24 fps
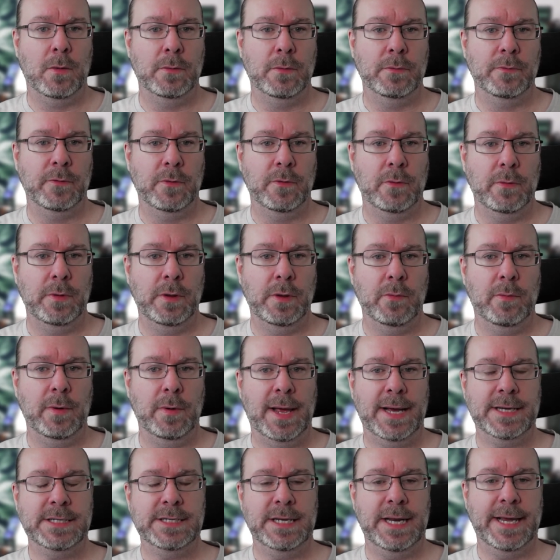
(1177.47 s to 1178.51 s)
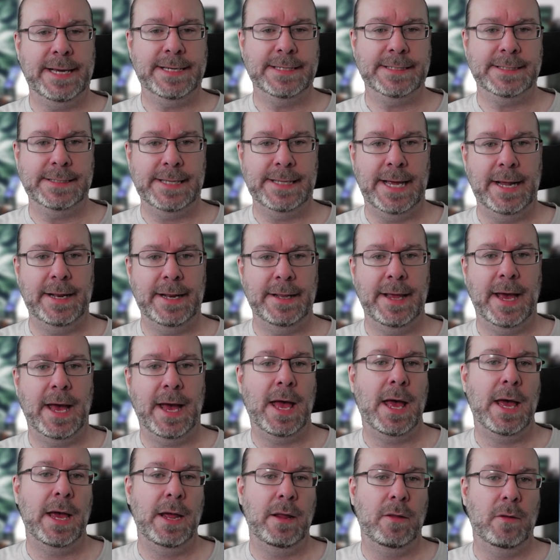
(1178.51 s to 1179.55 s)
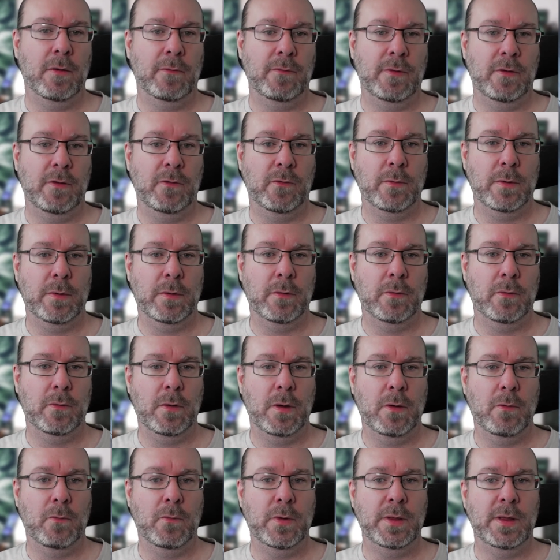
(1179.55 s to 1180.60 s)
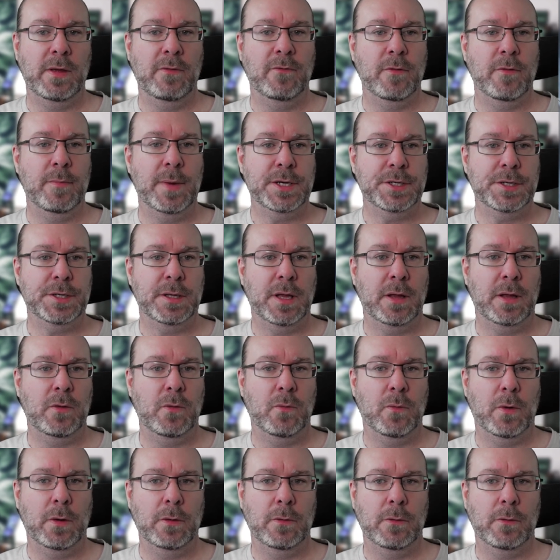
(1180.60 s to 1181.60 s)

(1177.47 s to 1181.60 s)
So you will actually extend the height of this one with information that you want.